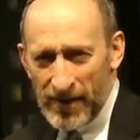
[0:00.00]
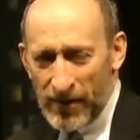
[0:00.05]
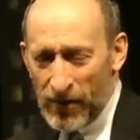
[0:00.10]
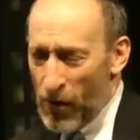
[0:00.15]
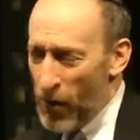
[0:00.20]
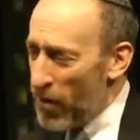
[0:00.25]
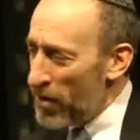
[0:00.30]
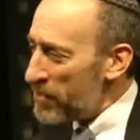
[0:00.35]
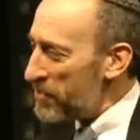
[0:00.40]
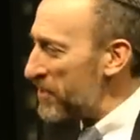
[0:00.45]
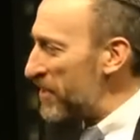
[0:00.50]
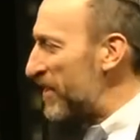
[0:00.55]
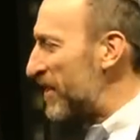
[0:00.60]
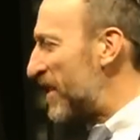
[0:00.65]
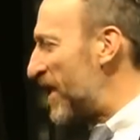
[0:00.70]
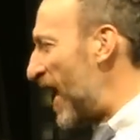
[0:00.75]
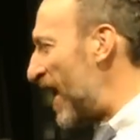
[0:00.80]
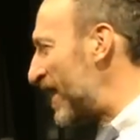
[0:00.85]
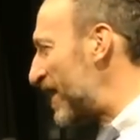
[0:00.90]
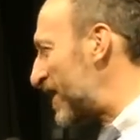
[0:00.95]
Course
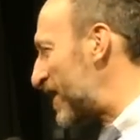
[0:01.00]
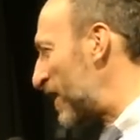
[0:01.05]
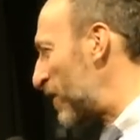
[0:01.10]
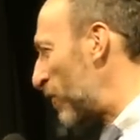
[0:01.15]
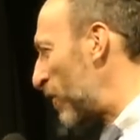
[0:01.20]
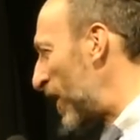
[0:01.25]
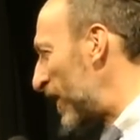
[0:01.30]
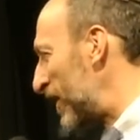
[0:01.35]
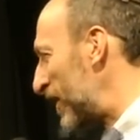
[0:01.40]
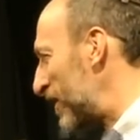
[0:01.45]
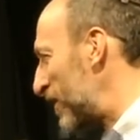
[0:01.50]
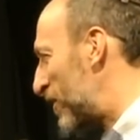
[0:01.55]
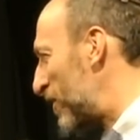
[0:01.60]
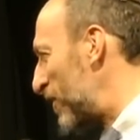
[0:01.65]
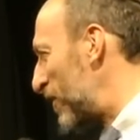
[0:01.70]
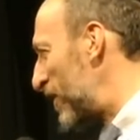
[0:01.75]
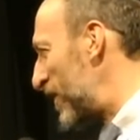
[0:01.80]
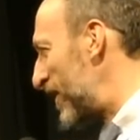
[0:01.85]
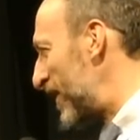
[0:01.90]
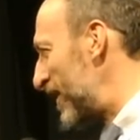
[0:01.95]
is nice and well and
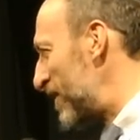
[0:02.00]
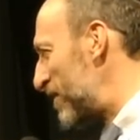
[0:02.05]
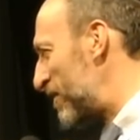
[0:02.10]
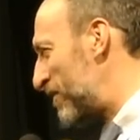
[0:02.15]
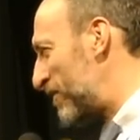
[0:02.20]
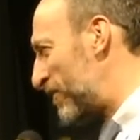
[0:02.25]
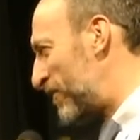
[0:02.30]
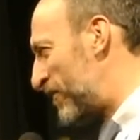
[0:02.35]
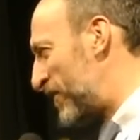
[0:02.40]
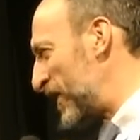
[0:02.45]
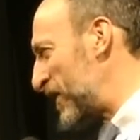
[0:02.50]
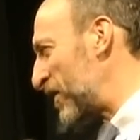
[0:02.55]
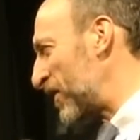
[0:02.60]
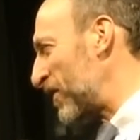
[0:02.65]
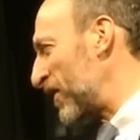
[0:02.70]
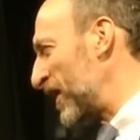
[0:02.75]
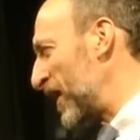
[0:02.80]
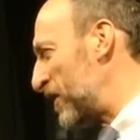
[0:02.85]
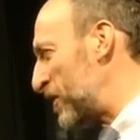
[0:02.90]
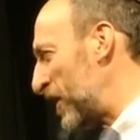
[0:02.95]
good, and
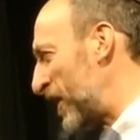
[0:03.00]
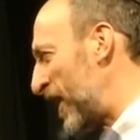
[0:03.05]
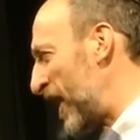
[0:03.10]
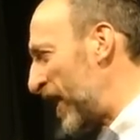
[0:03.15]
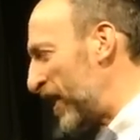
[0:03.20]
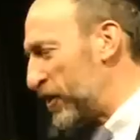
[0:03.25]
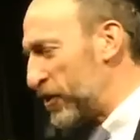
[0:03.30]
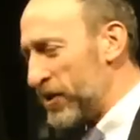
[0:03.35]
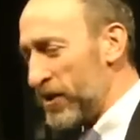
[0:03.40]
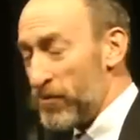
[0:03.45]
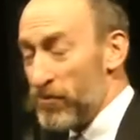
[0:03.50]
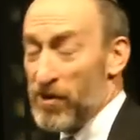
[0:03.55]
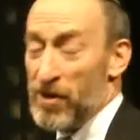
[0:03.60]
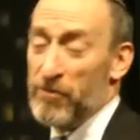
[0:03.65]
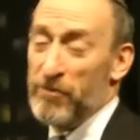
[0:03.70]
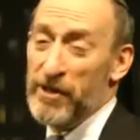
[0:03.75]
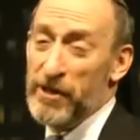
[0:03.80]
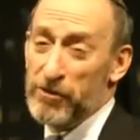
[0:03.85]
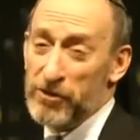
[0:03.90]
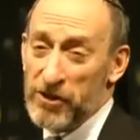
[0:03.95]
physical education,
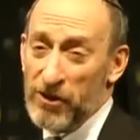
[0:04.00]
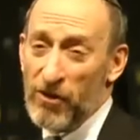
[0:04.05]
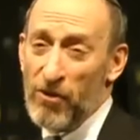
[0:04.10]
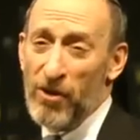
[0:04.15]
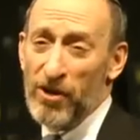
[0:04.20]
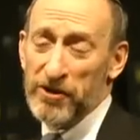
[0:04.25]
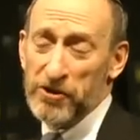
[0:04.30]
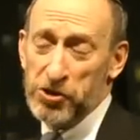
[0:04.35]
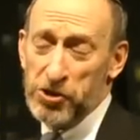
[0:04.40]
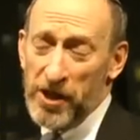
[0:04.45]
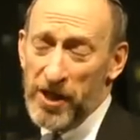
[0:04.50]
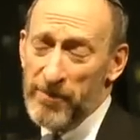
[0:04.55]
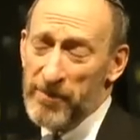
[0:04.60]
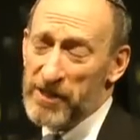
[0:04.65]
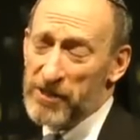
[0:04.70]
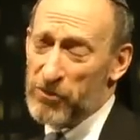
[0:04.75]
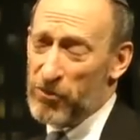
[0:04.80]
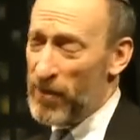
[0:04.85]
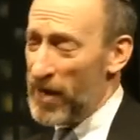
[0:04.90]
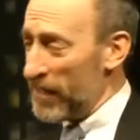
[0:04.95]
what we used to call gym,
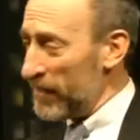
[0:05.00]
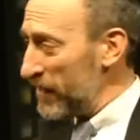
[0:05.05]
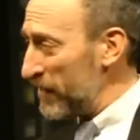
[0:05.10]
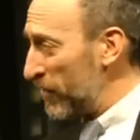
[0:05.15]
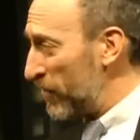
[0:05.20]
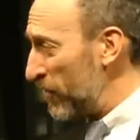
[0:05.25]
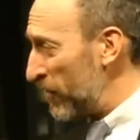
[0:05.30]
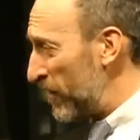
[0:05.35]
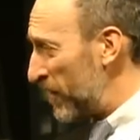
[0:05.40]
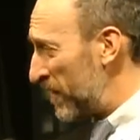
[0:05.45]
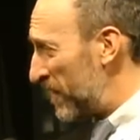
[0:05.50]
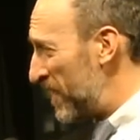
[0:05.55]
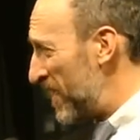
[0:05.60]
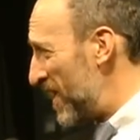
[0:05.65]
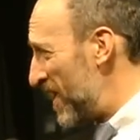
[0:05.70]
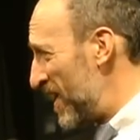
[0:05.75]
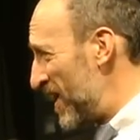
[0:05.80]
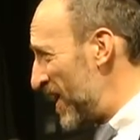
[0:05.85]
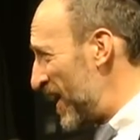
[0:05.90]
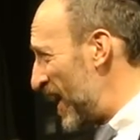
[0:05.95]
is well and good,
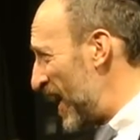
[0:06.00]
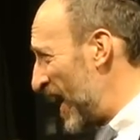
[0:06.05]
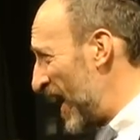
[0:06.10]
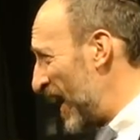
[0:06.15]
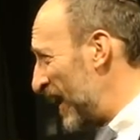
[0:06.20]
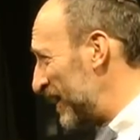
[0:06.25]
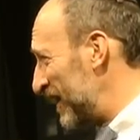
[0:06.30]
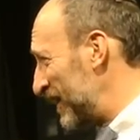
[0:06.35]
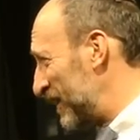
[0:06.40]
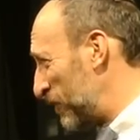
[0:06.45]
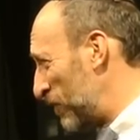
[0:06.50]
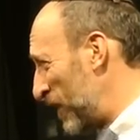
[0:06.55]
and